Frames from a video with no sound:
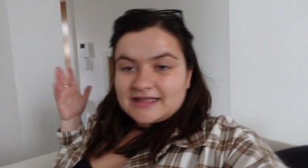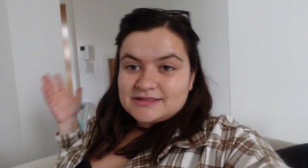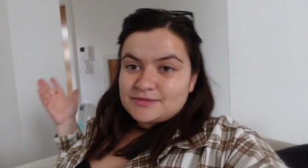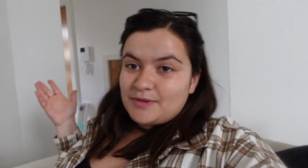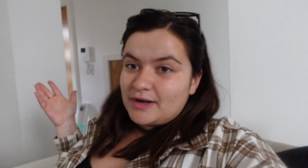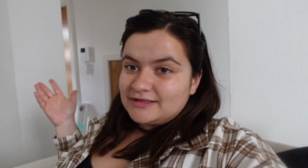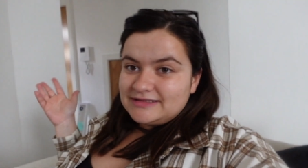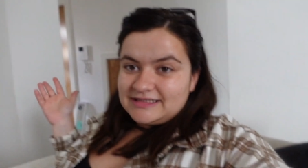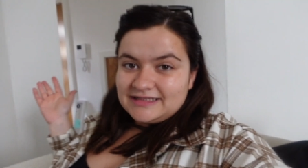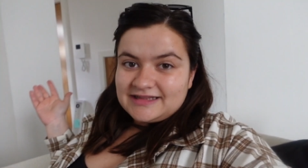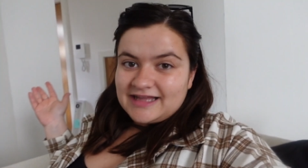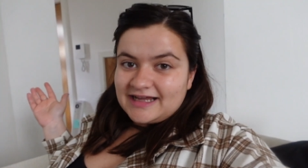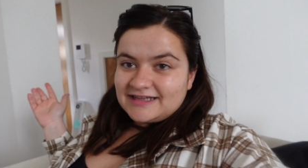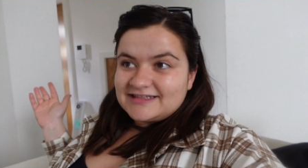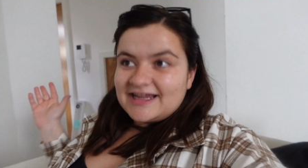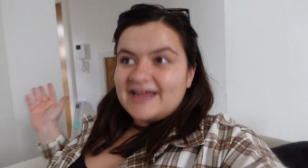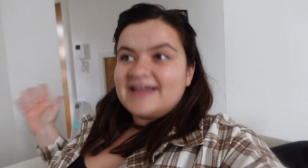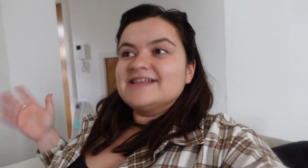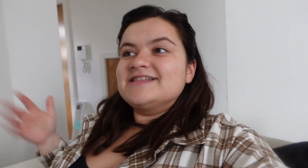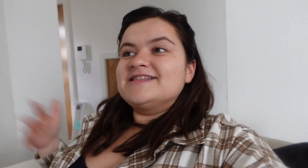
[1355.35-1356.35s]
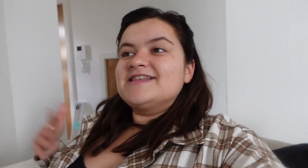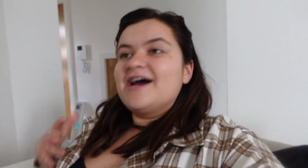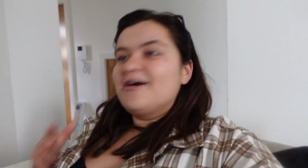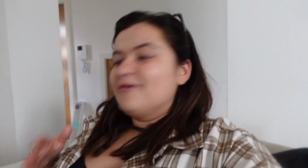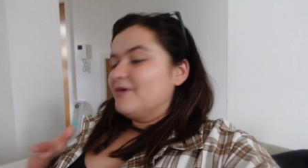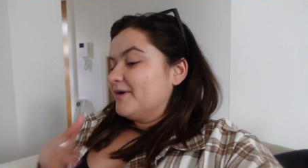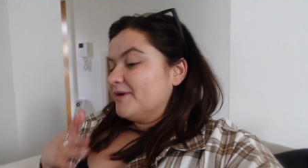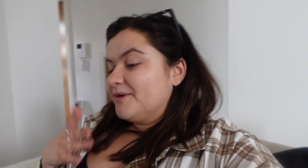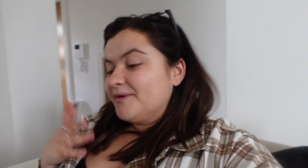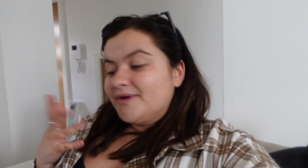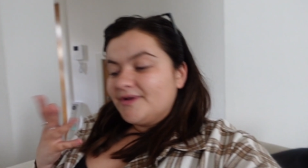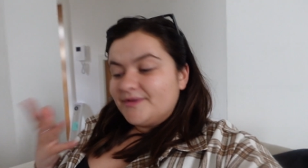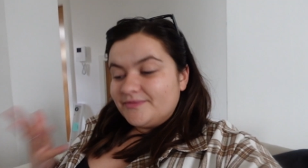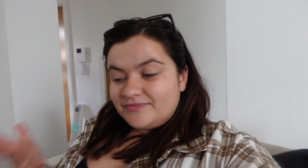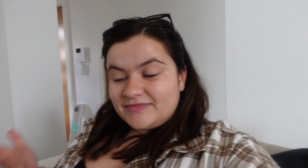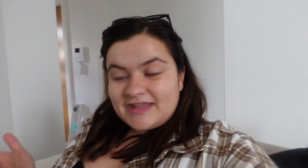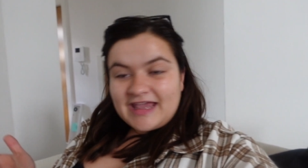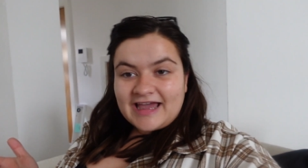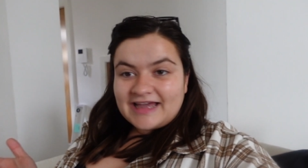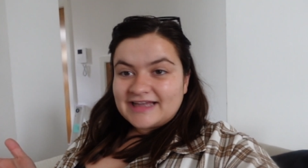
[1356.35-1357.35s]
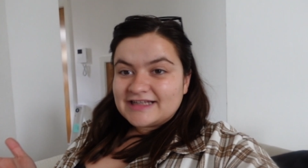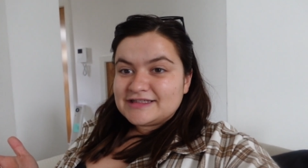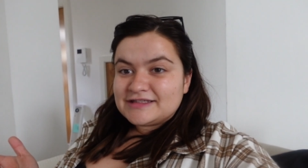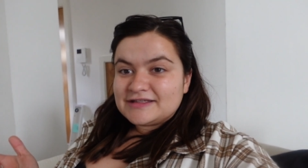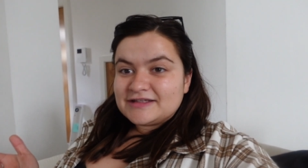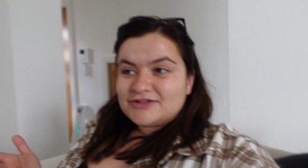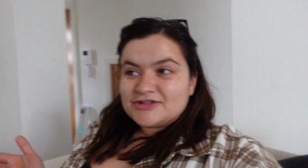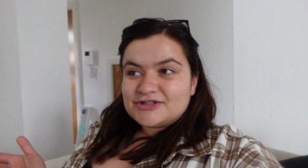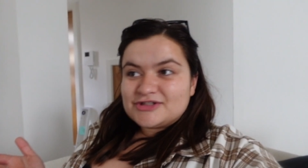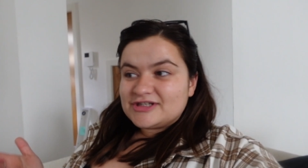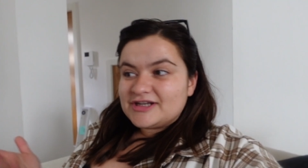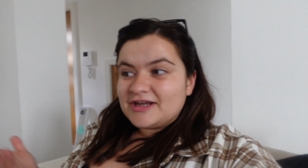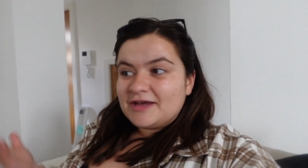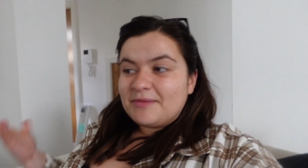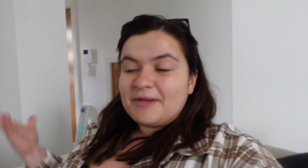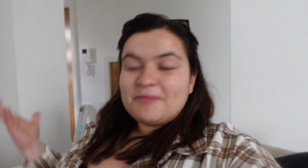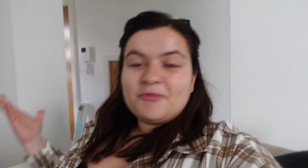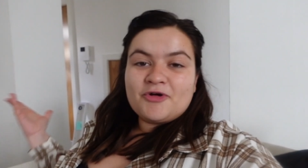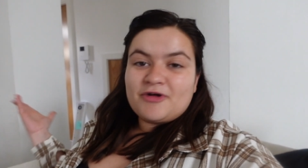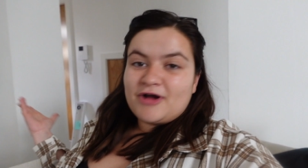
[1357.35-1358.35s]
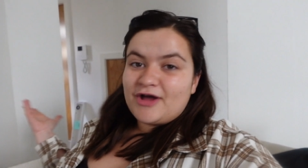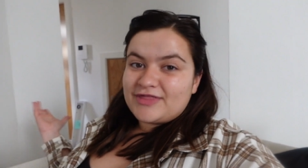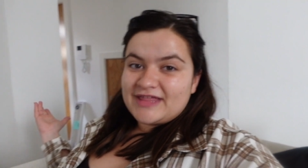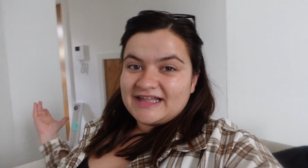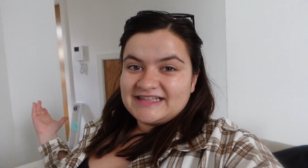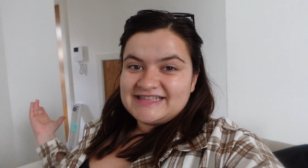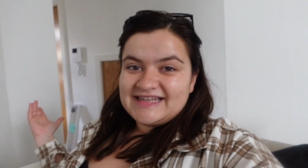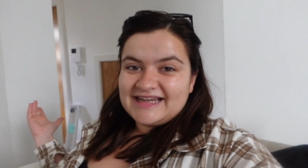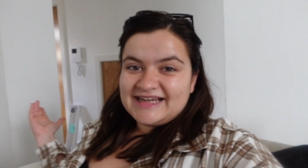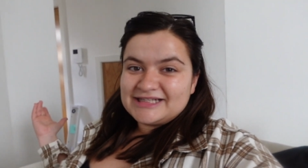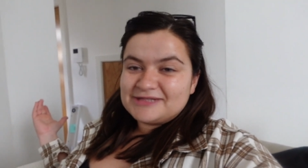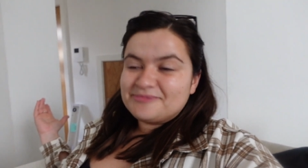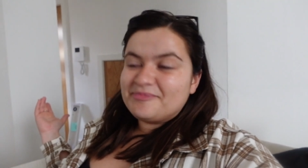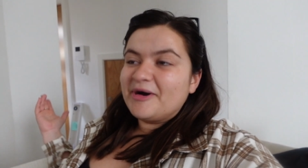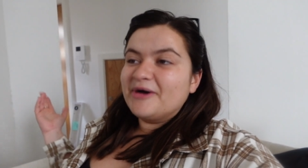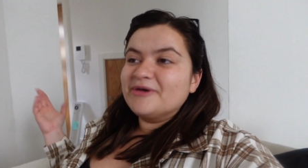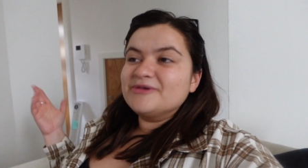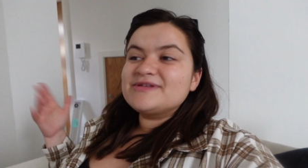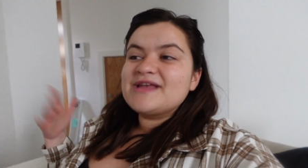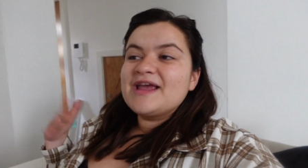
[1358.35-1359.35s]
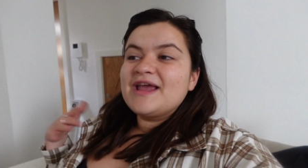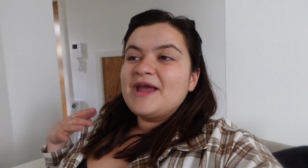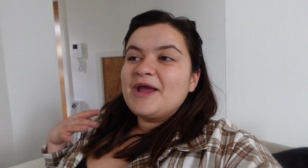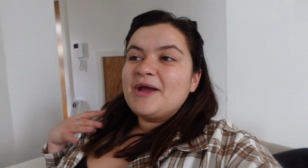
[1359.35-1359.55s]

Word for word: It's what I did that day. So yeah, so just a bit more authentic, I suppose.